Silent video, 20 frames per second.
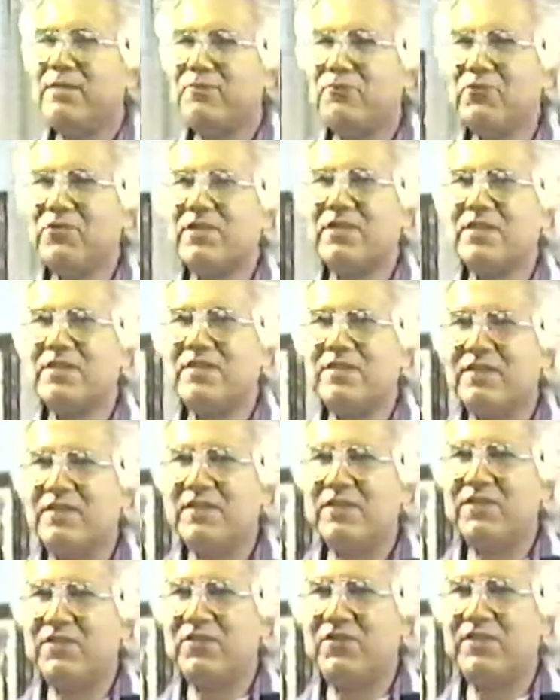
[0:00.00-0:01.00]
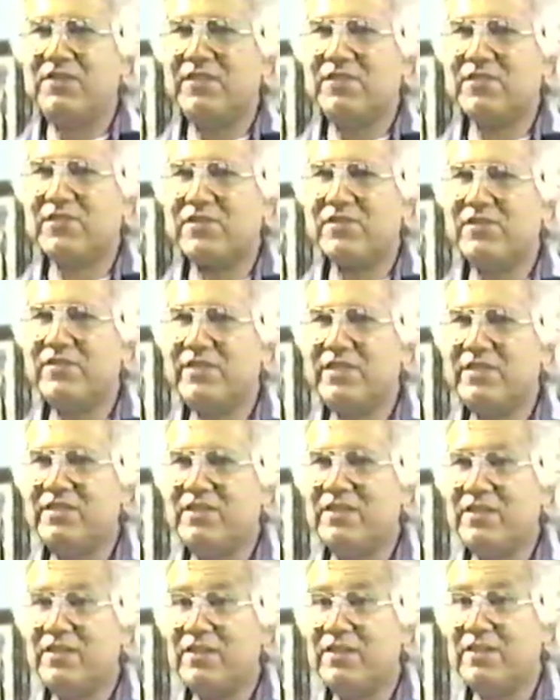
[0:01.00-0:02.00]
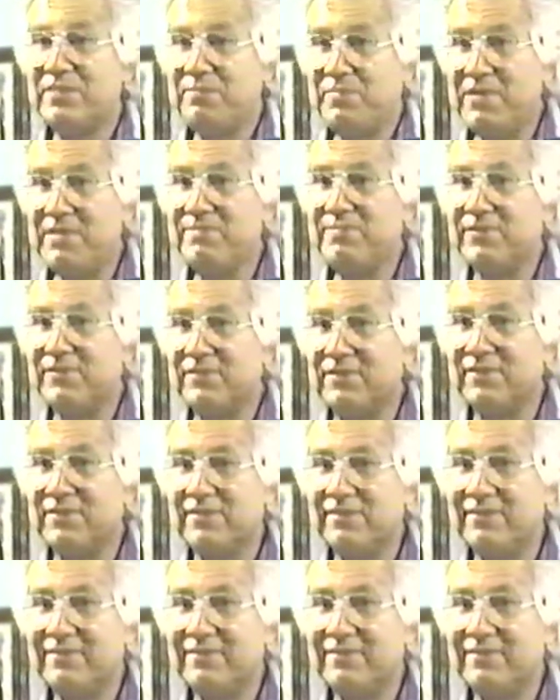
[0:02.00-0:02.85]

worked to discourage the people,